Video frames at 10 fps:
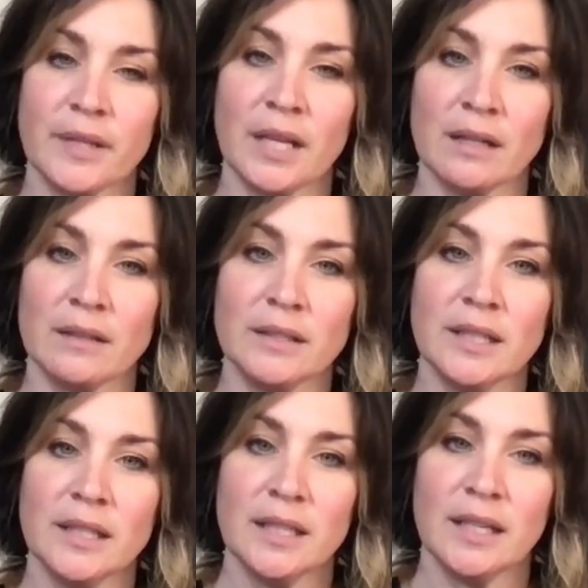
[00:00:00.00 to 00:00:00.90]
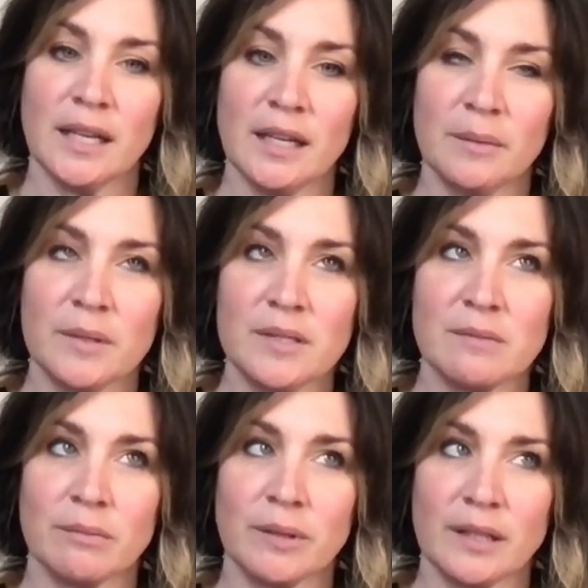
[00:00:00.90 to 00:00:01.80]
Yeah. And it
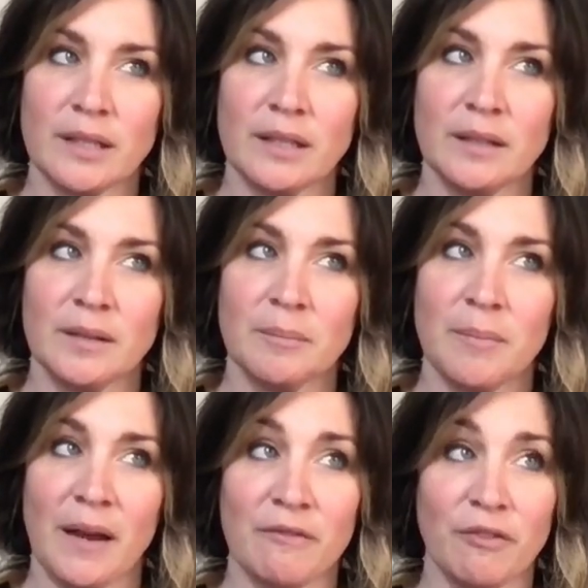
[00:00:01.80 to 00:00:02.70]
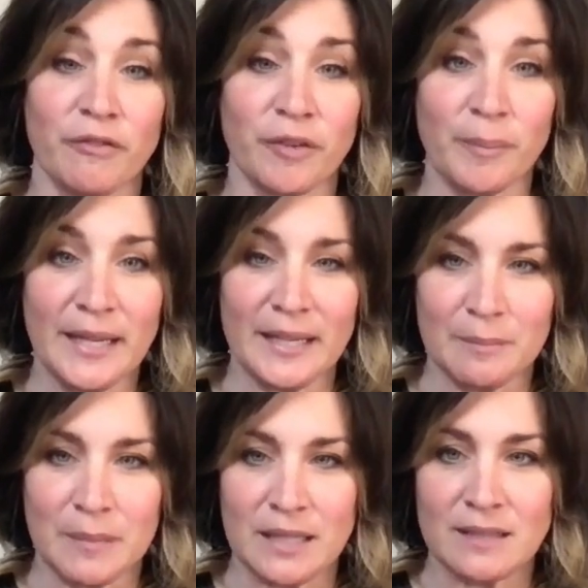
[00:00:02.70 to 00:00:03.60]
was really painful for
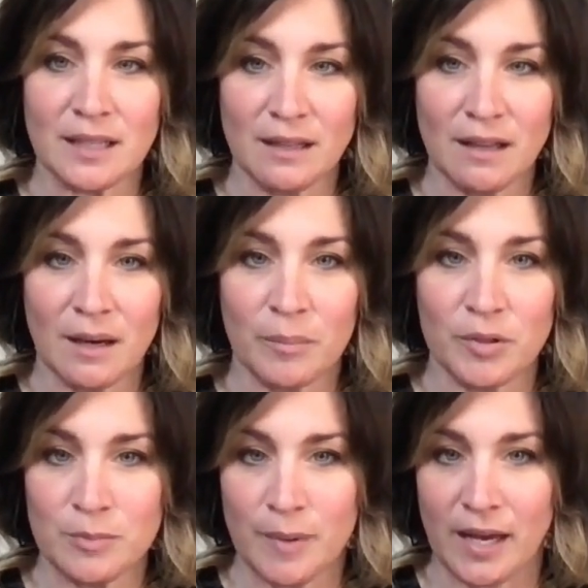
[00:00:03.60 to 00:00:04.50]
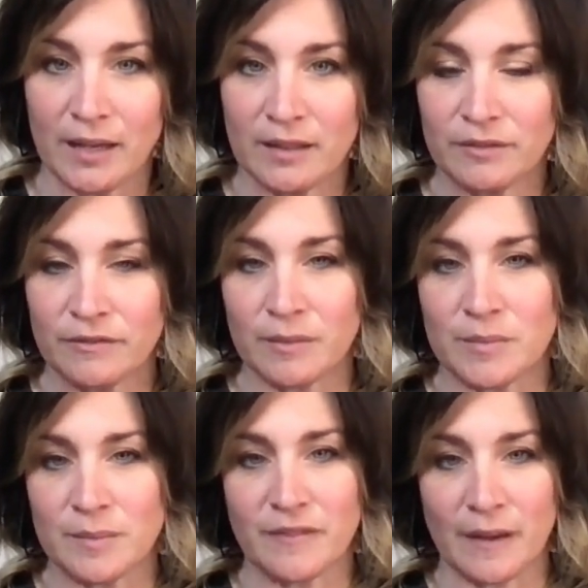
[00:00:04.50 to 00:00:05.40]
me because I got a lot of pushback
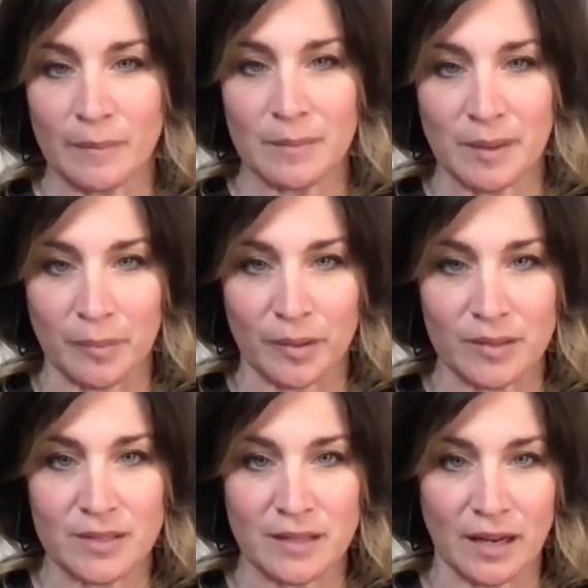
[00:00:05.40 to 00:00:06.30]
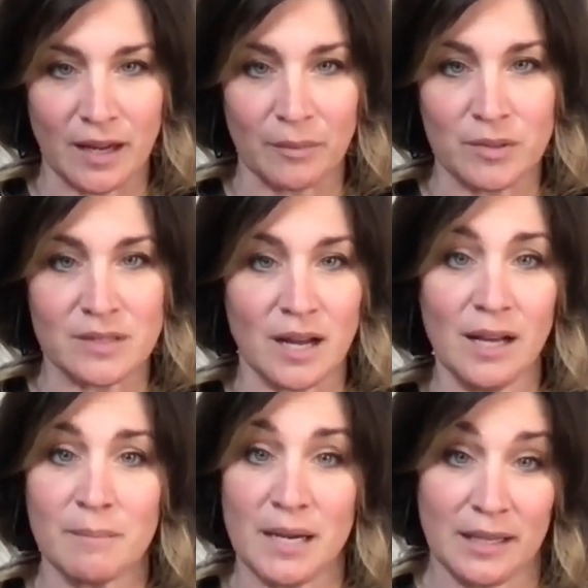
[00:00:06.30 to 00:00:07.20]
from some family members that I was
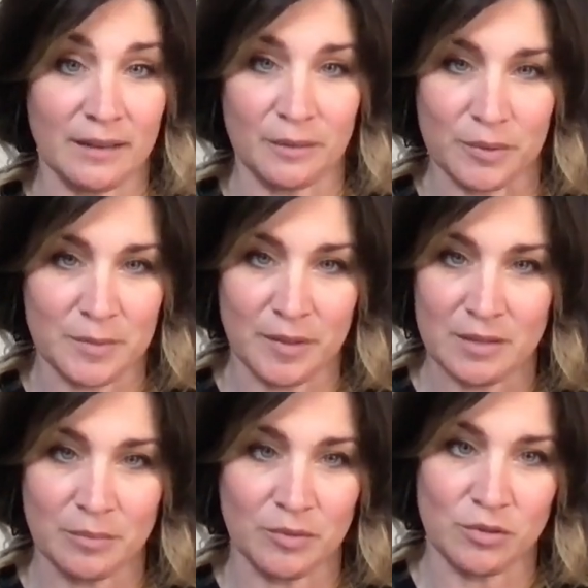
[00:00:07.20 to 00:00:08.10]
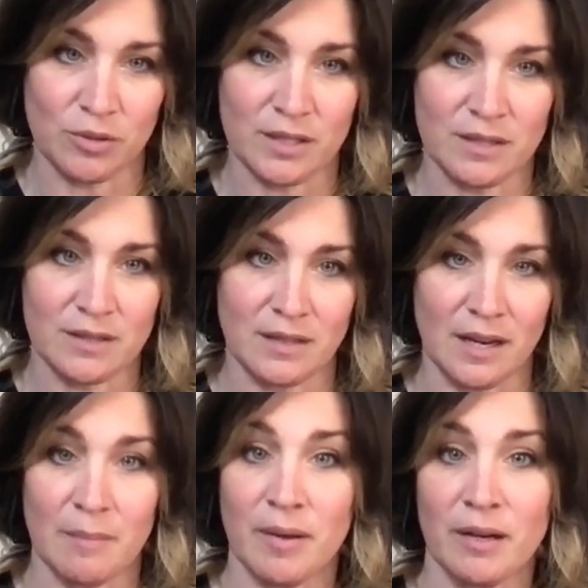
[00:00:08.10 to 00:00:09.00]
not making the responsible choice.
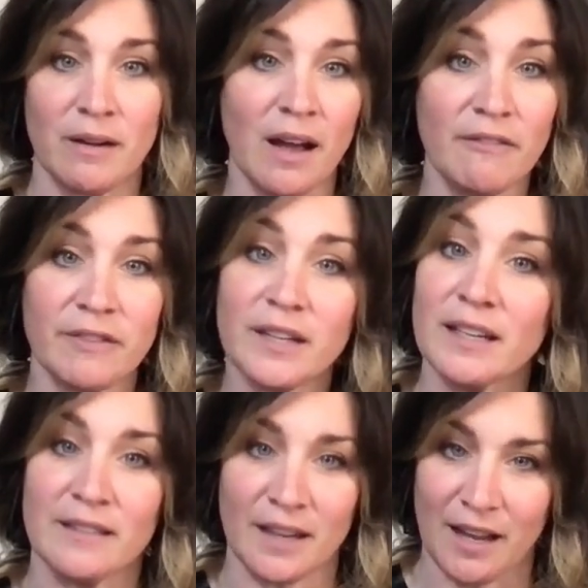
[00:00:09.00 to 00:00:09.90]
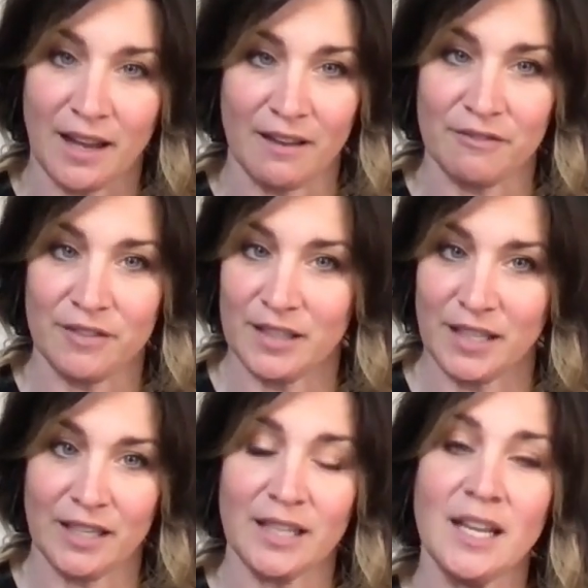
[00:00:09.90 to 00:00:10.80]
And I better not forget that I have a
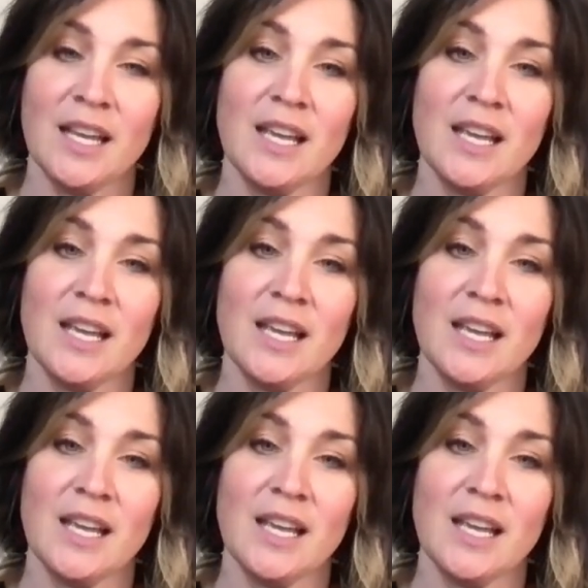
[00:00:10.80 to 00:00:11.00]
kid,